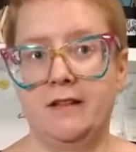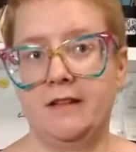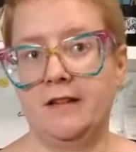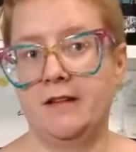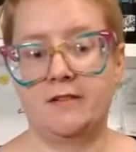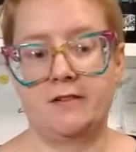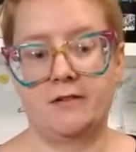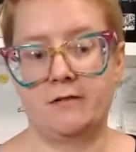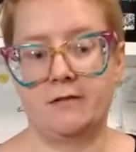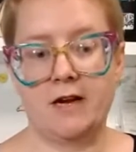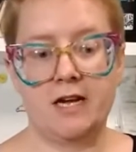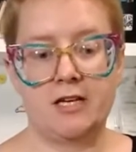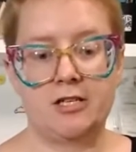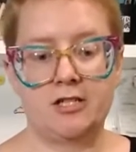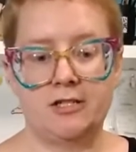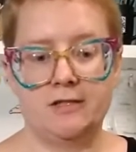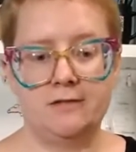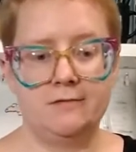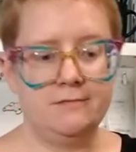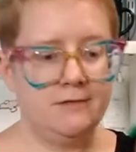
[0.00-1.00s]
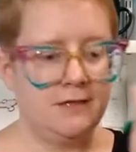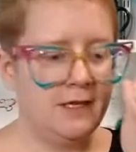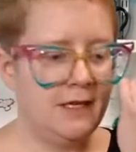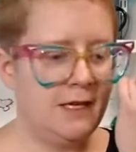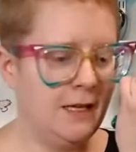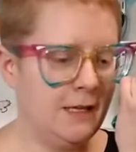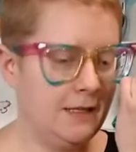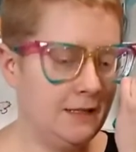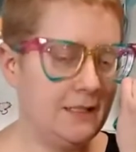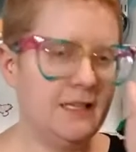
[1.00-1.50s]
in this direction
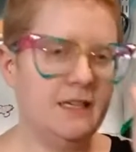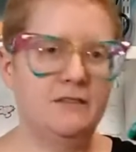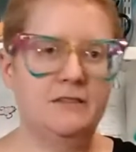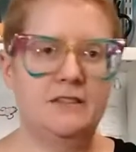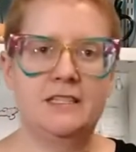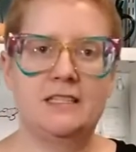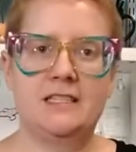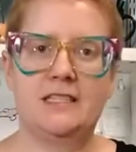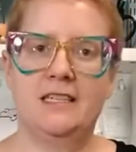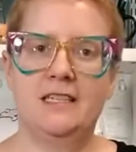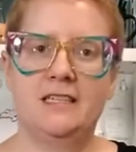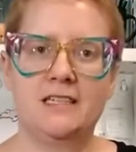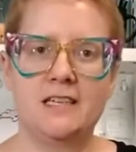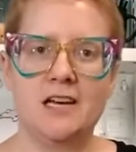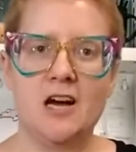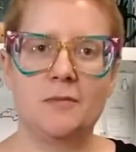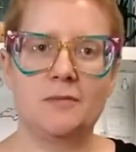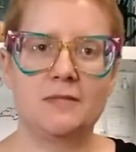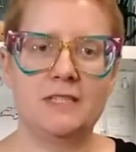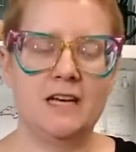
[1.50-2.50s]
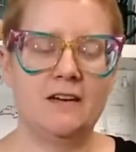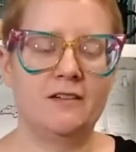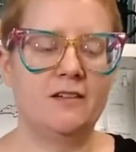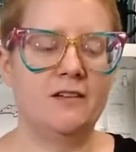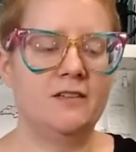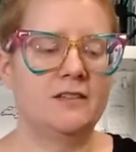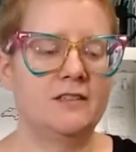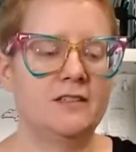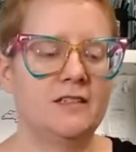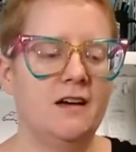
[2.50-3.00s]
instead of just top down
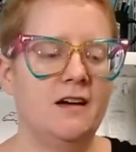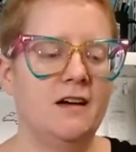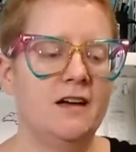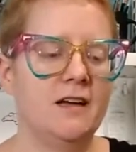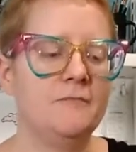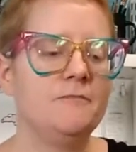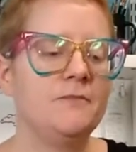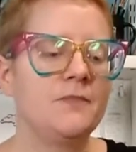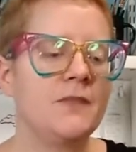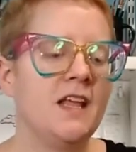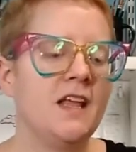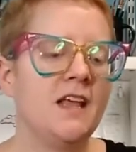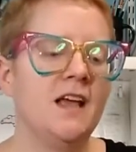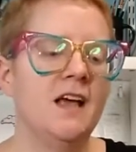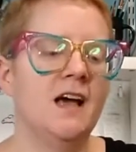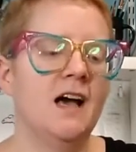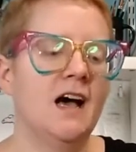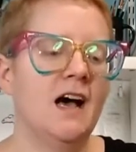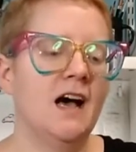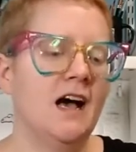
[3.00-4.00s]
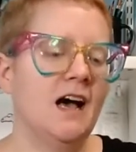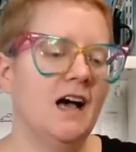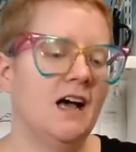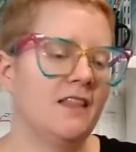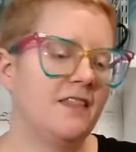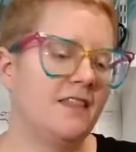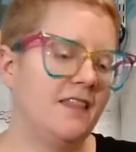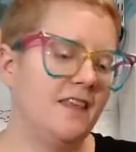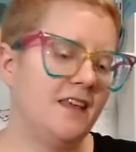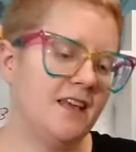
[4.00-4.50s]
all the time.
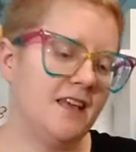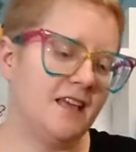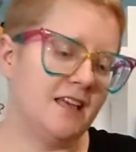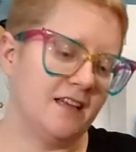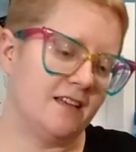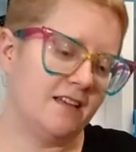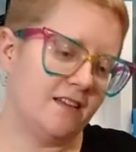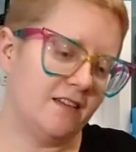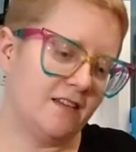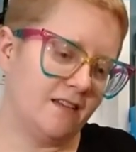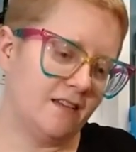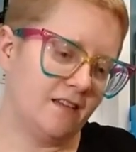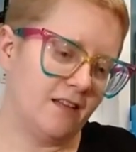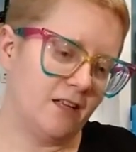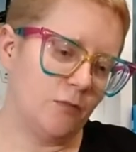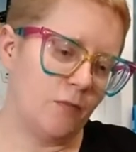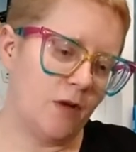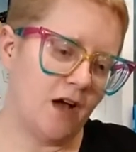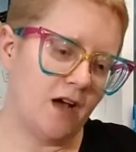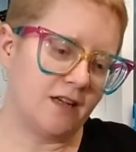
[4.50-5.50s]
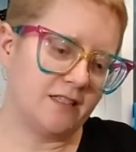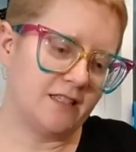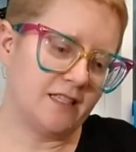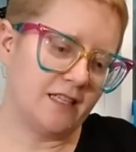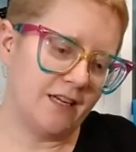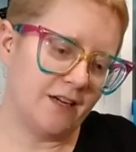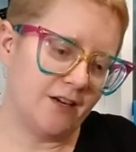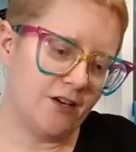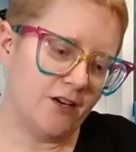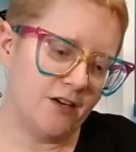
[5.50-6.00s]
This little box
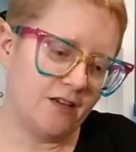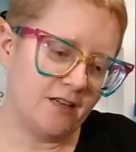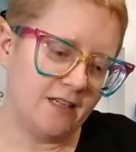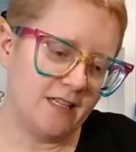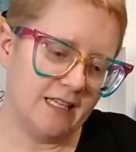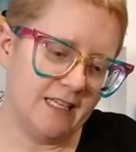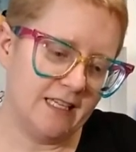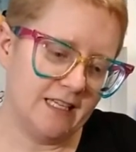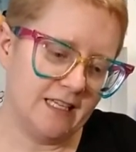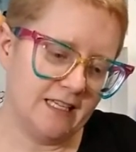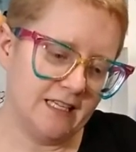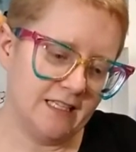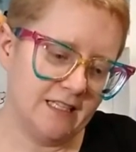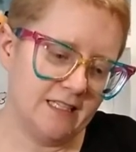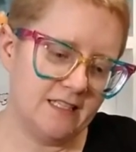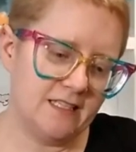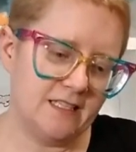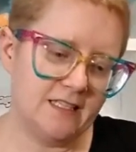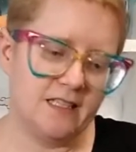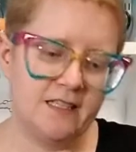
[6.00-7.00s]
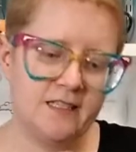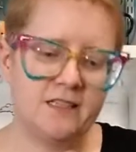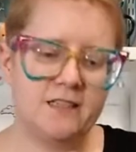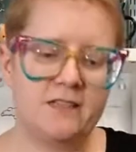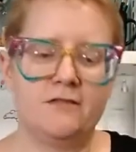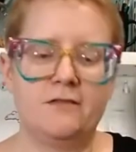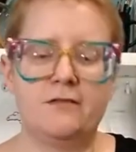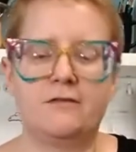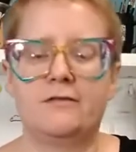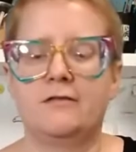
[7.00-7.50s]
here is
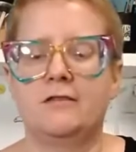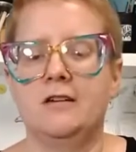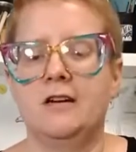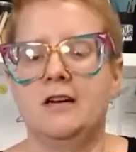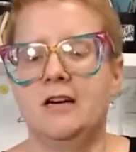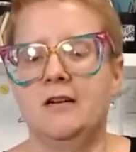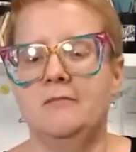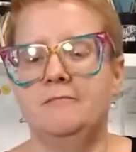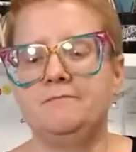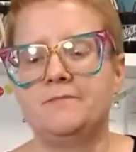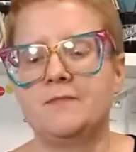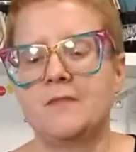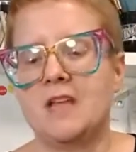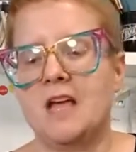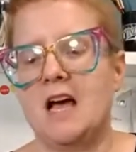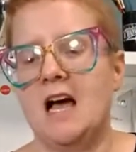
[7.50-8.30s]
from